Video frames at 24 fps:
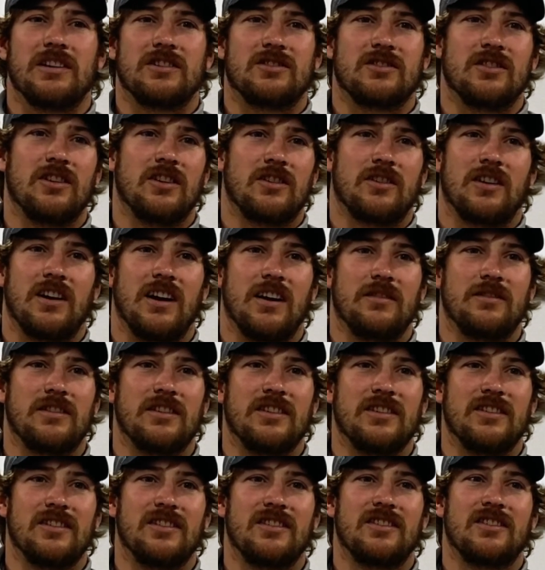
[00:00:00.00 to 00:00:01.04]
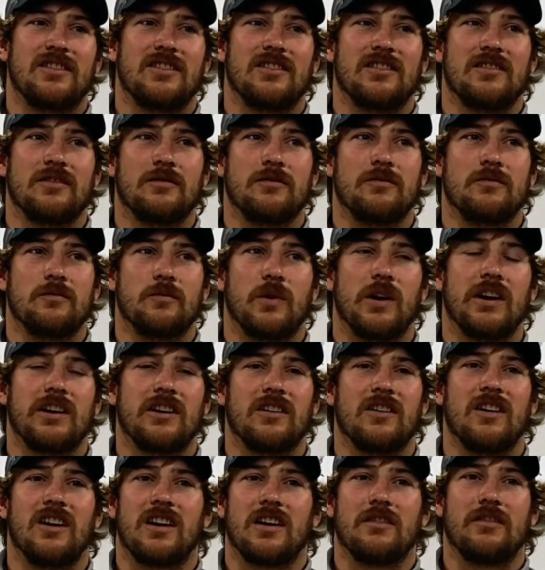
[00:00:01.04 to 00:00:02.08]
TrailCraft is wearing a
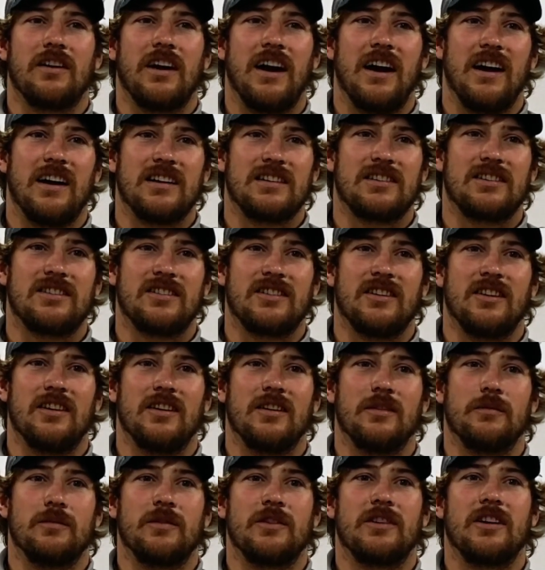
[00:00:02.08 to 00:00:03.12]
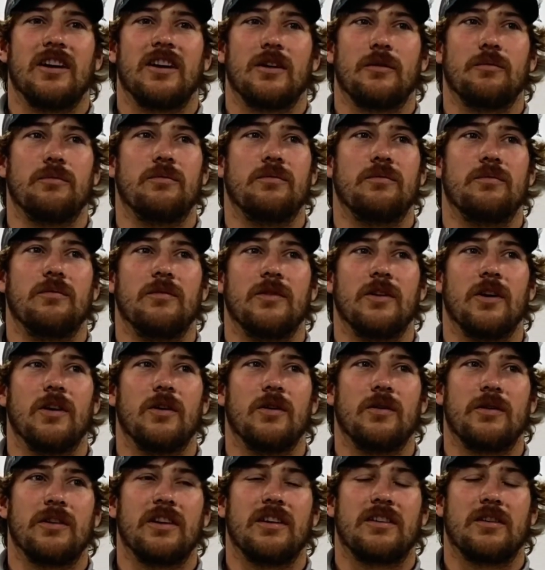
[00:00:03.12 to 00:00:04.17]
lot of hats. You got to
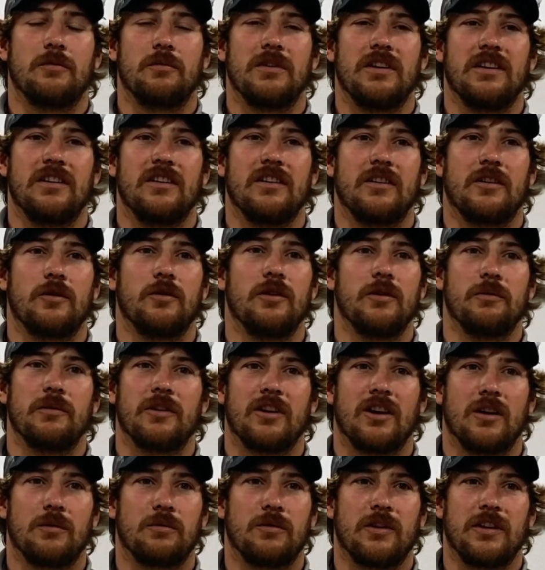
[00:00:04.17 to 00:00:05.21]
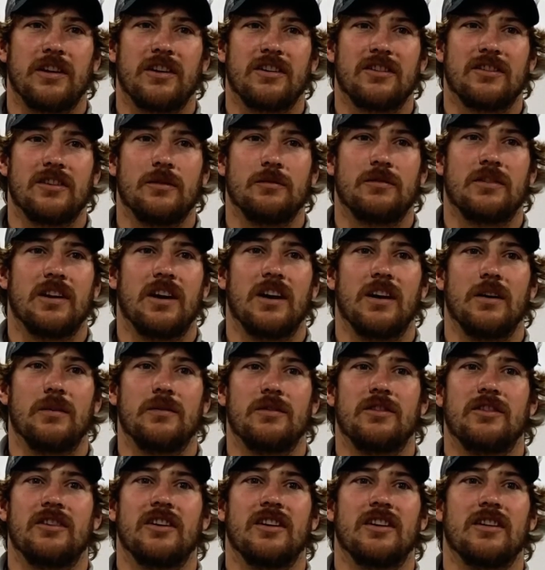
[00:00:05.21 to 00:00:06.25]
know, you have to be the equipment operator sometimes.
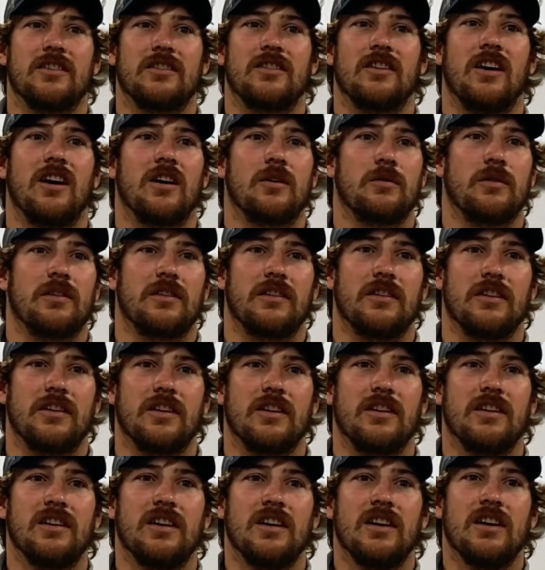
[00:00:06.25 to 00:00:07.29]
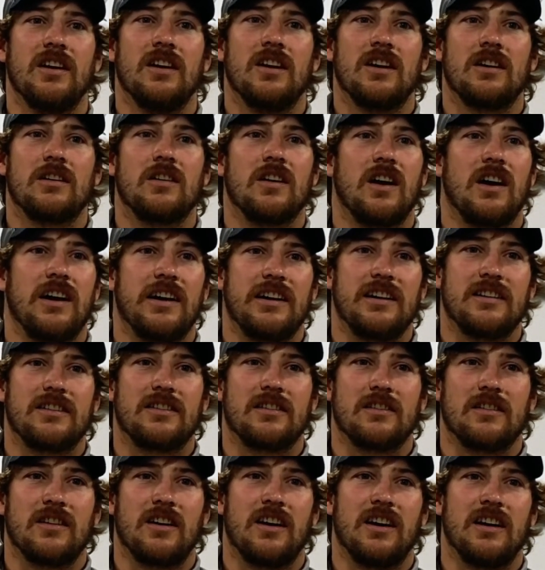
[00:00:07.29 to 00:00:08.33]
You got to talk with the clients a
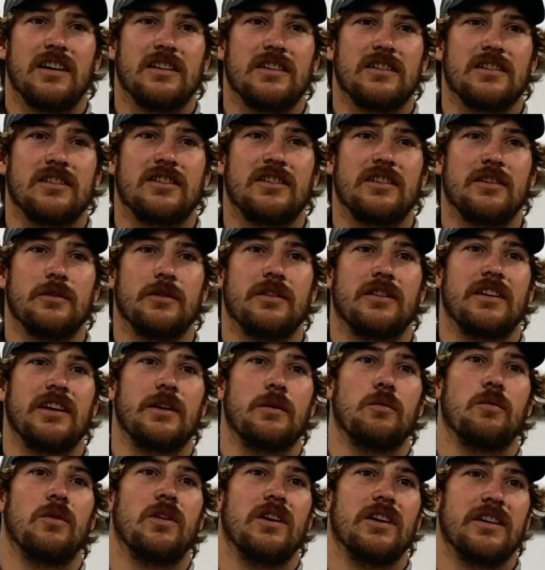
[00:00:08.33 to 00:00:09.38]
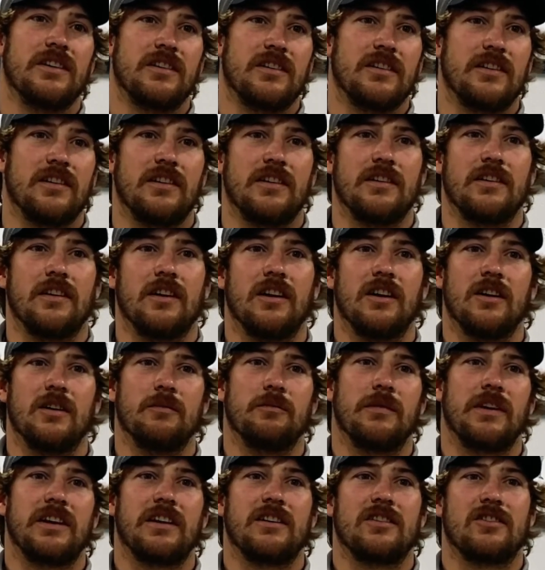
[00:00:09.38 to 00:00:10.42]
lot and see what they want, and
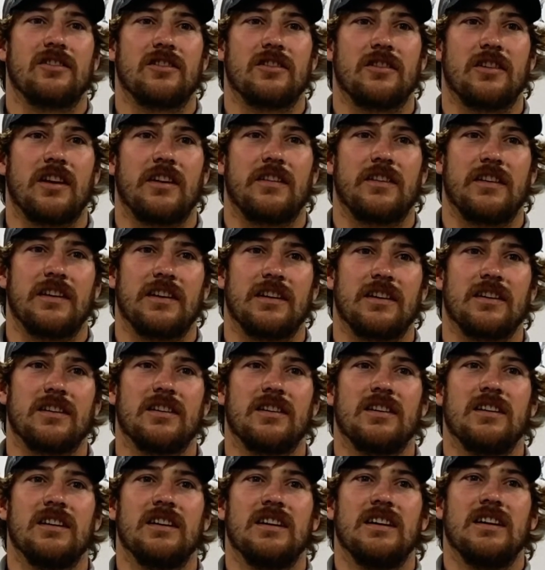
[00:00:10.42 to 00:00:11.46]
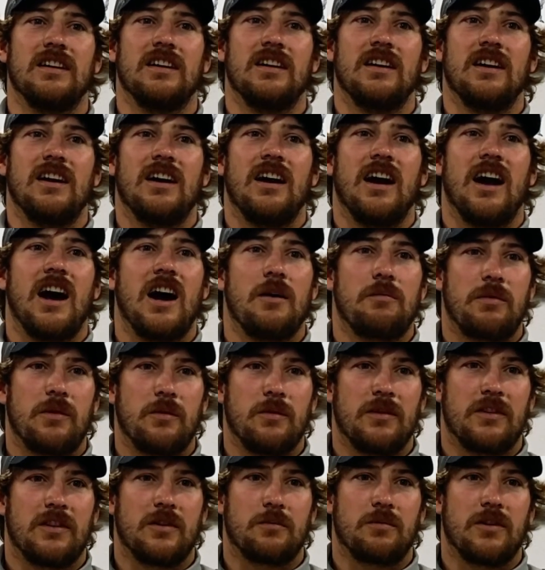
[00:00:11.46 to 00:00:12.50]
making sure that they're happy
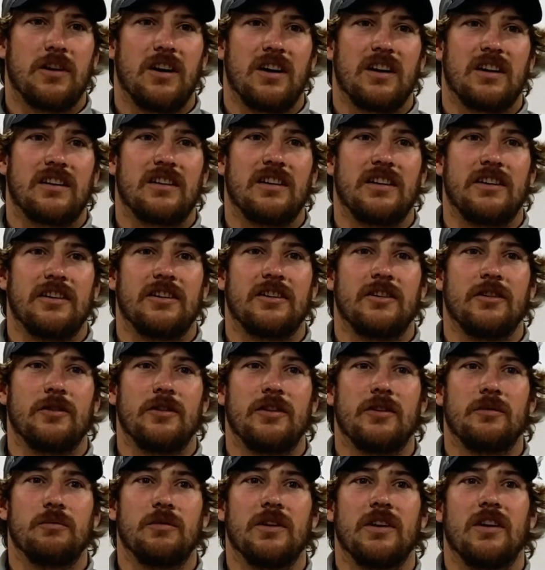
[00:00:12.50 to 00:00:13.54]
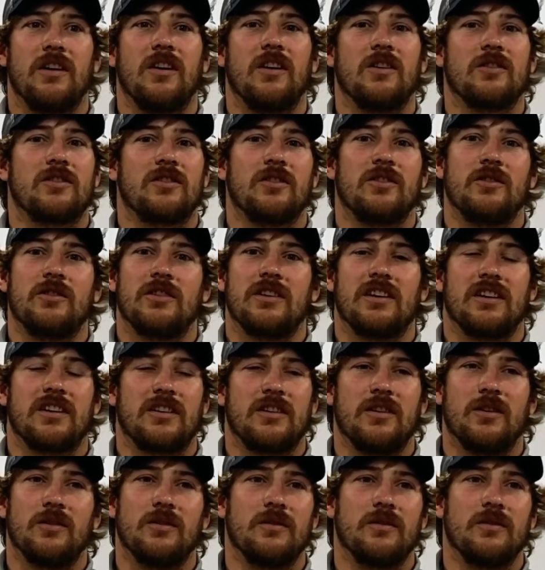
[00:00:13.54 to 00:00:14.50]
with the product that you're doing, but also you got to go